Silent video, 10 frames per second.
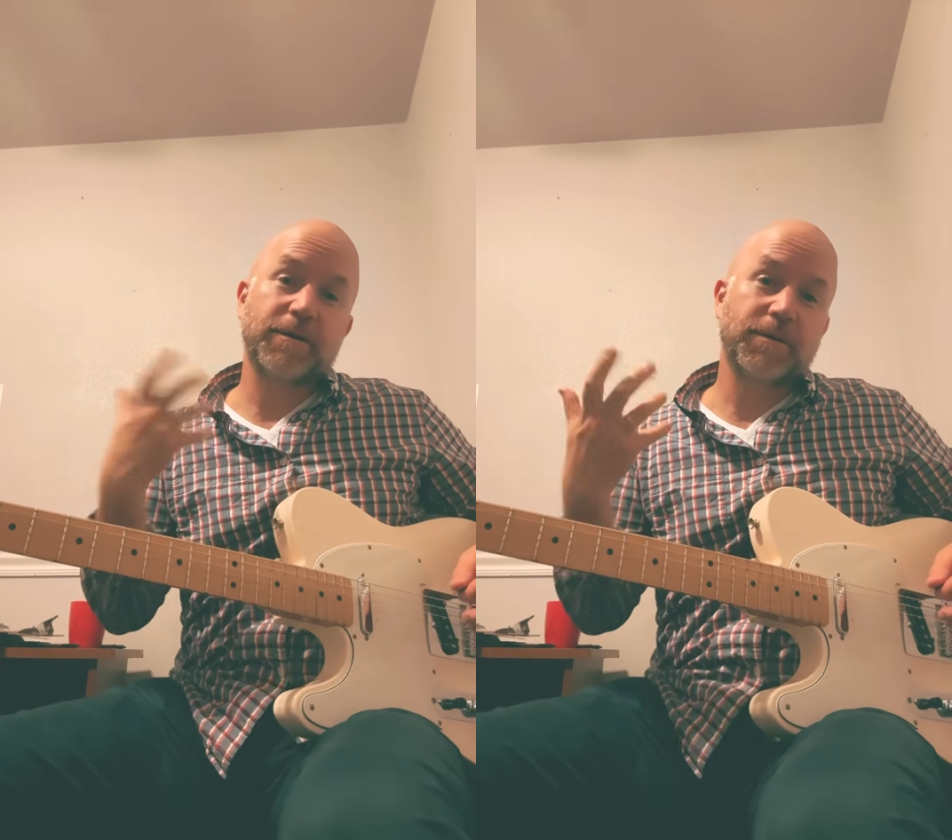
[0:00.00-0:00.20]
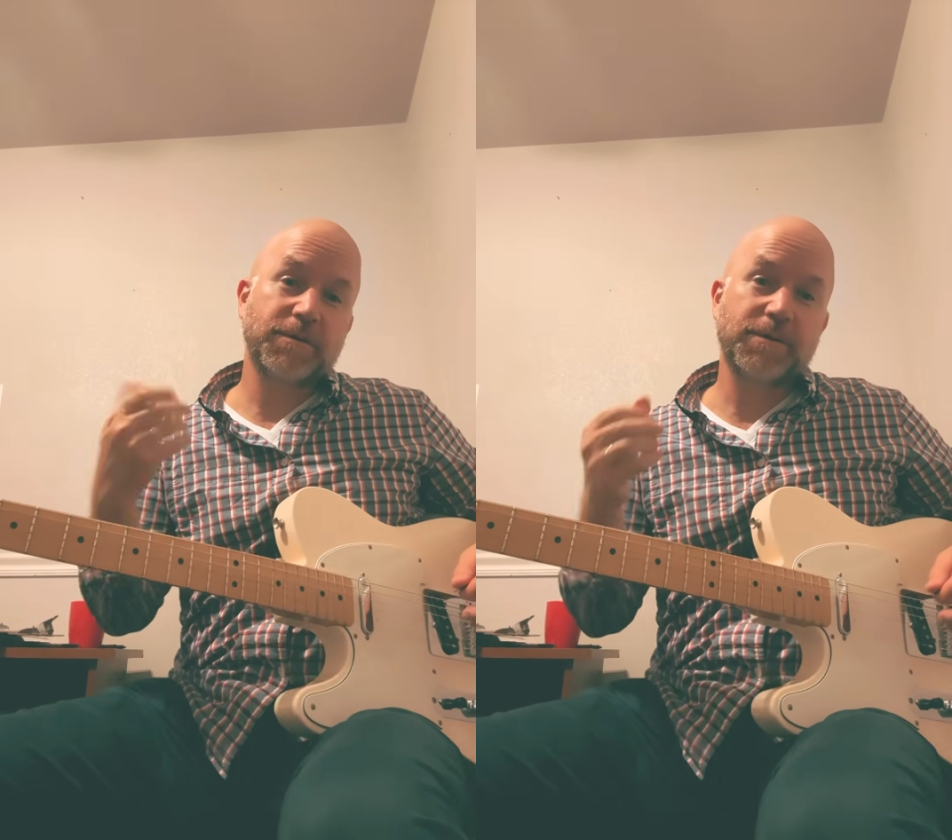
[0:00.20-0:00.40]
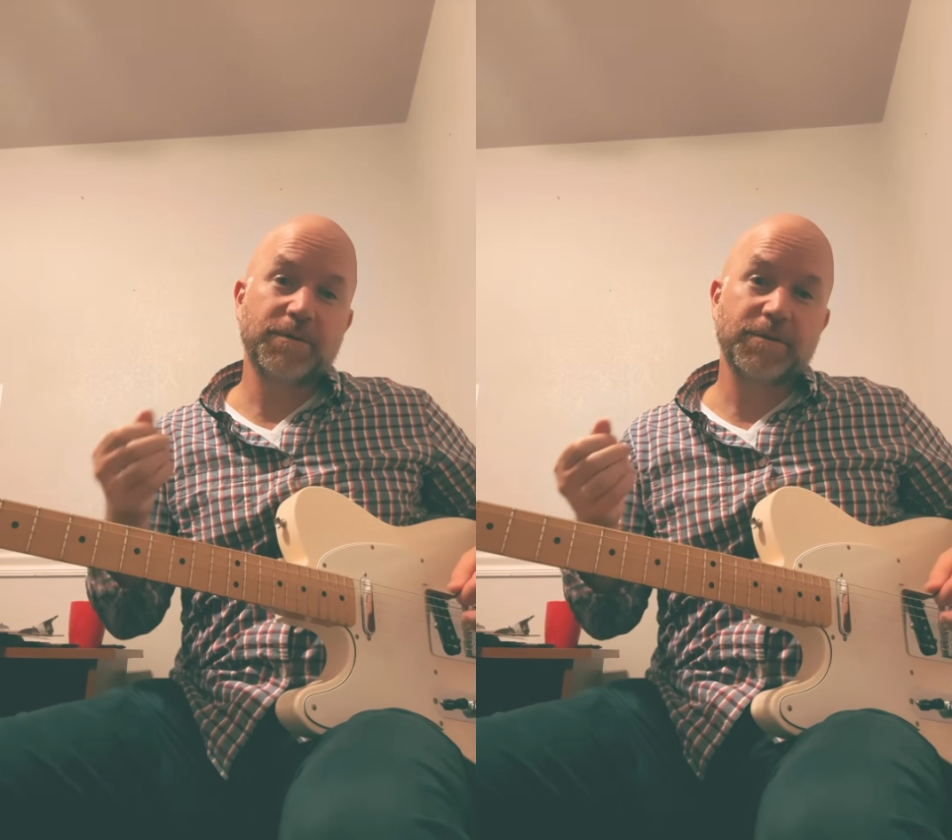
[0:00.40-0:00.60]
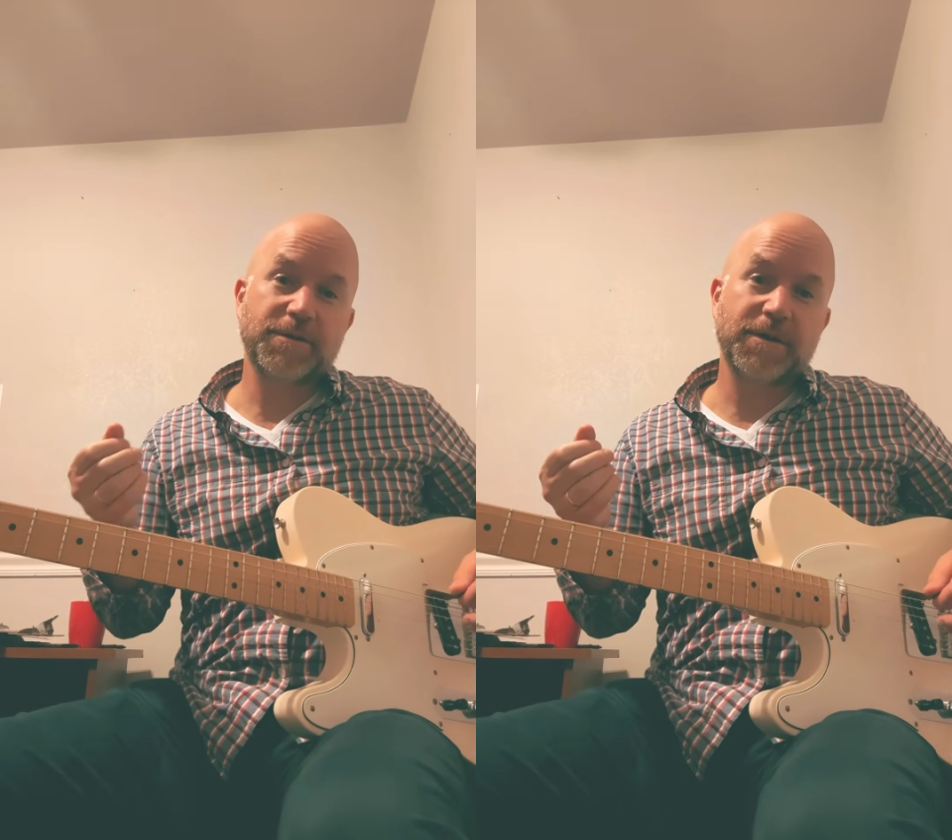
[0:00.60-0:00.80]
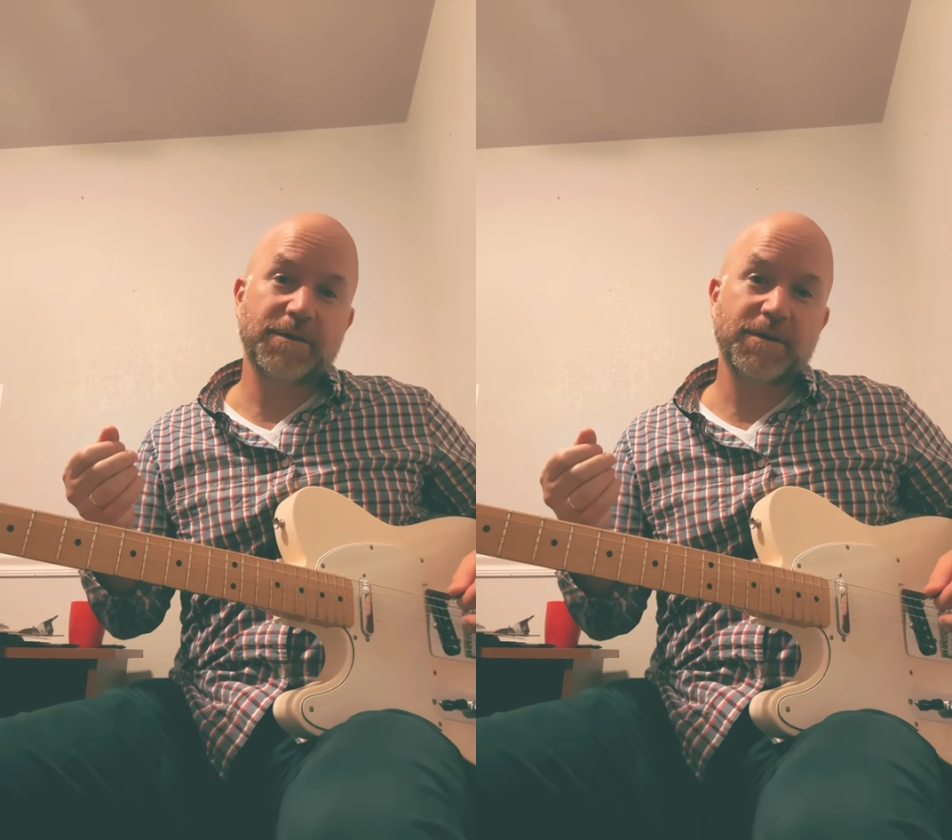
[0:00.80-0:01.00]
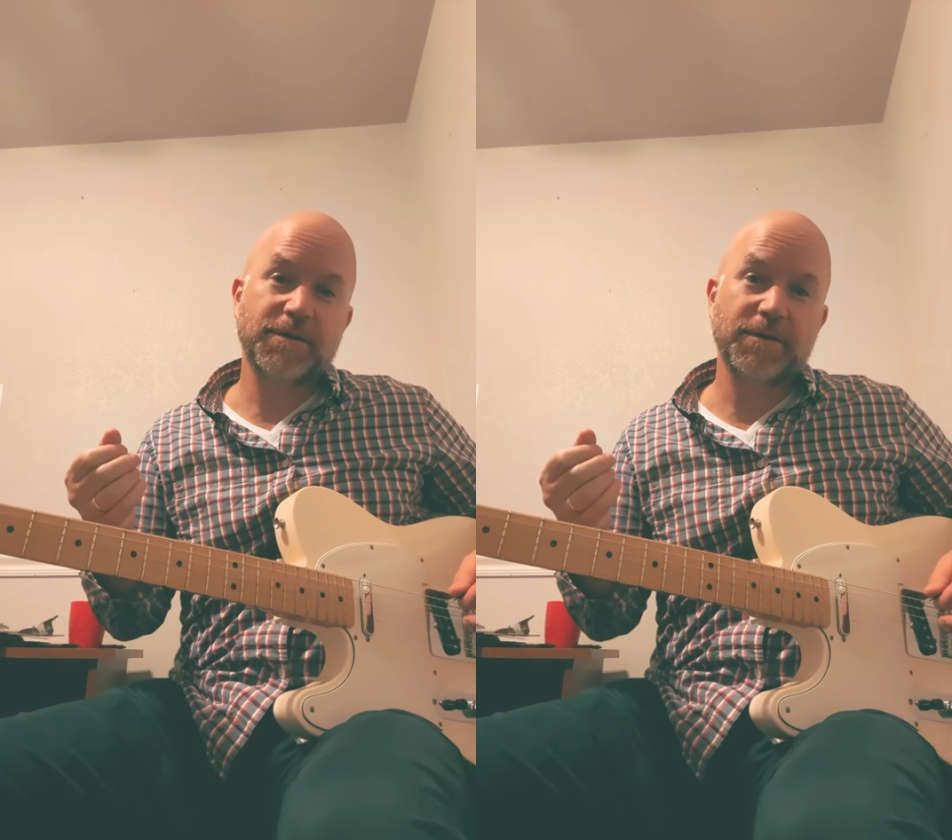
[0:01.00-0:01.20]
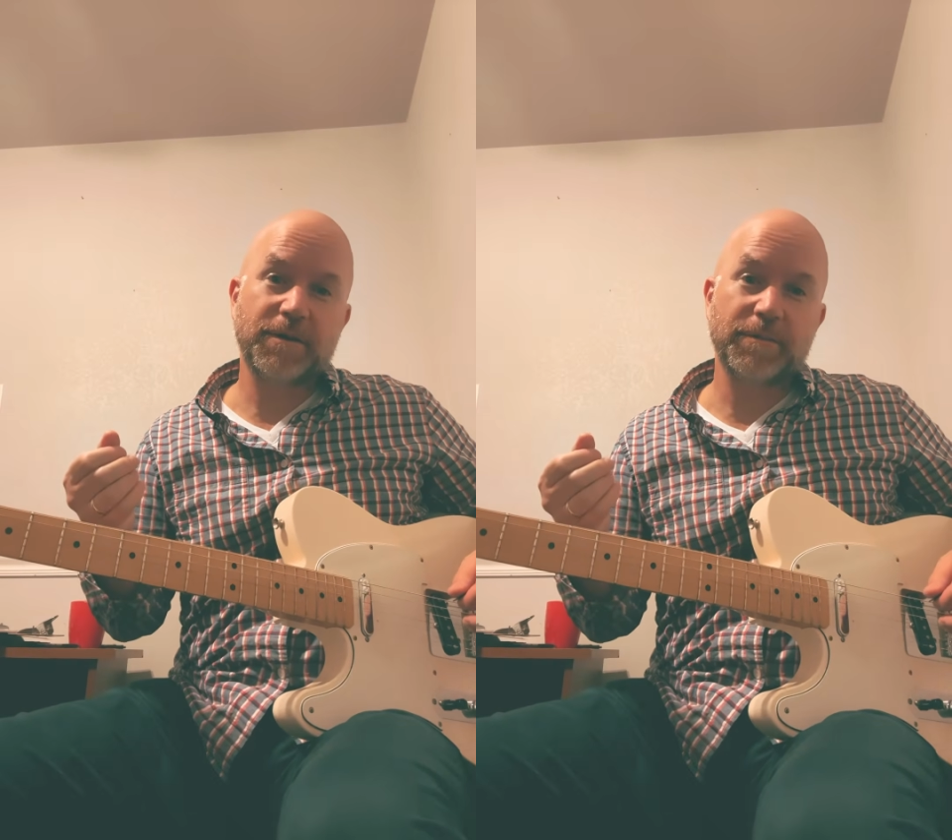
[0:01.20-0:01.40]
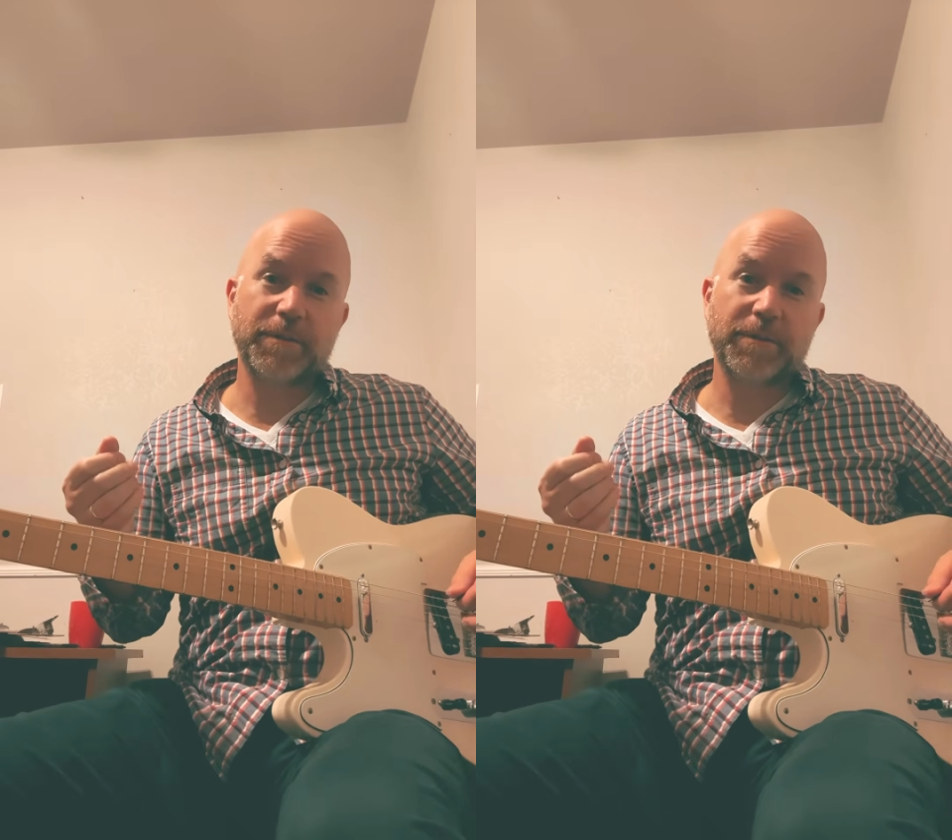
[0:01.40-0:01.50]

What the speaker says: old school 60s soul.